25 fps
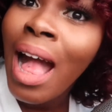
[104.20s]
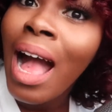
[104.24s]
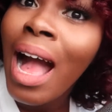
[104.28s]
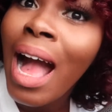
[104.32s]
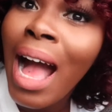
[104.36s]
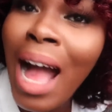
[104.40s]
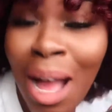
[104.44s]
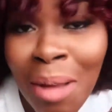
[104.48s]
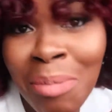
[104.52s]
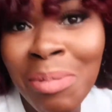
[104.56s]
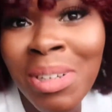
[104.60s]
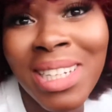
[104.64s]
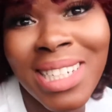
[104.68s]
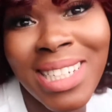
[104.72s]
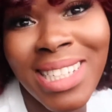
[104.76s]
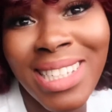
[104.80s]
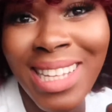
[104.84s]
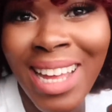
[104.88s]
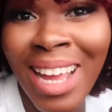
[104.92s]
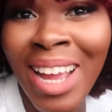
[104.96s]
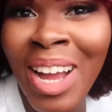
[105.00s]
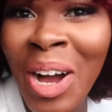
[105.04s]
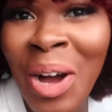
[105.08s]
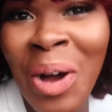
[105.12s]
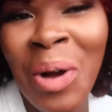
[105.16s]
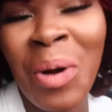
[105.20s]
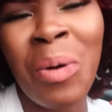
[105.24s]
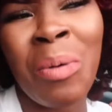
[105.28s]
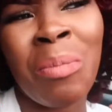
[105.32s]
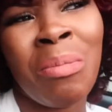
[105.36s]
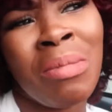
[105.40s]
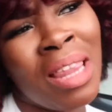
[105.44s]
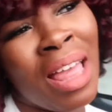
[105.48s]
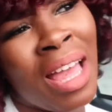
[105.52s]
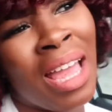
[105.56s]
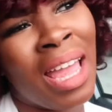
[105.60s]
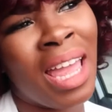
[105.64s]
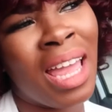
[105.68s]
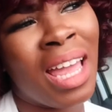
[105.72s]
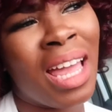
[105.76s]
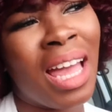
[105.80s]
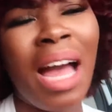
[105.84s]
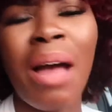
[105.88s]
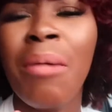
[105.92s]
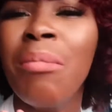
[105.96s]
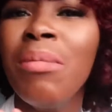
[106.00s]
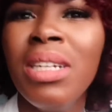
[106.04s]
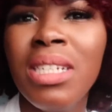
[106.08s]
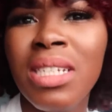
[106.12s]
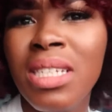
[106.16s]
I'm gonna stay home. Like,
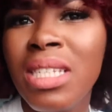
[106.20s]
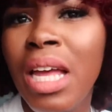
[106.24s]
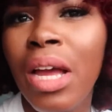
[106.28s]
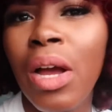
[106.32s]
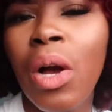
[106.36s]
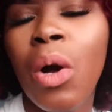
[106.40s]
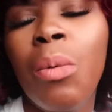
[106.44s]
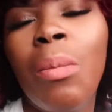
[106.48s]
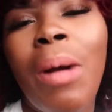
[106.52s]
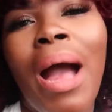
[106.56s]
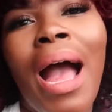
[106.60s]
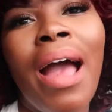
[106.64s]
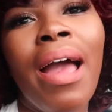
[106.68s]
I'm gonna stay home.